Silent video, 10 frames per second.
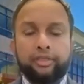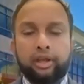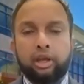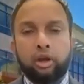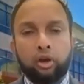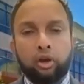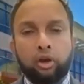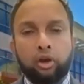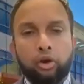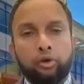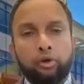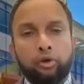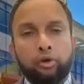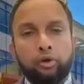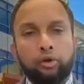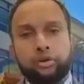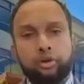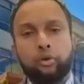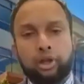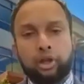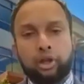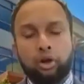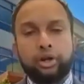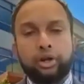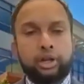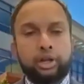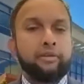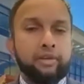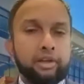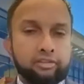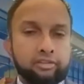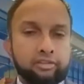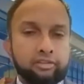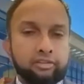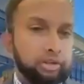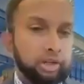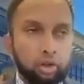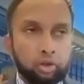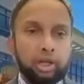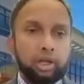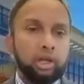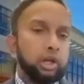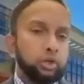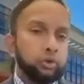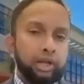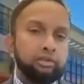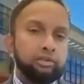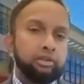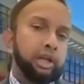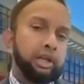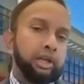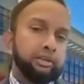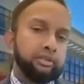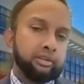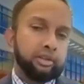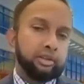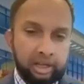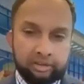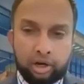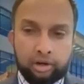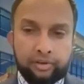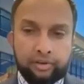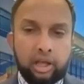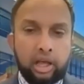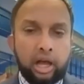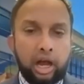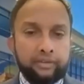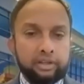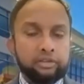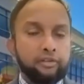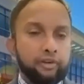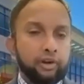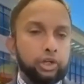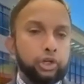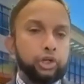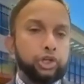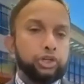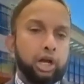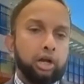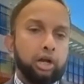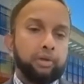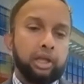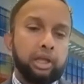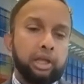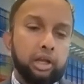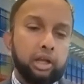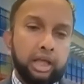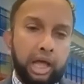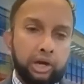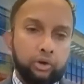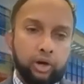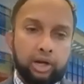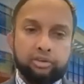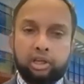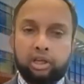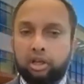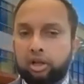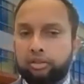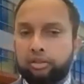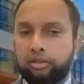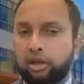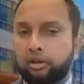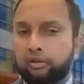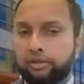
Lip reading: current standard or the current non-invasive measures, including transient elastography, I think does a fairly good job in categorizing the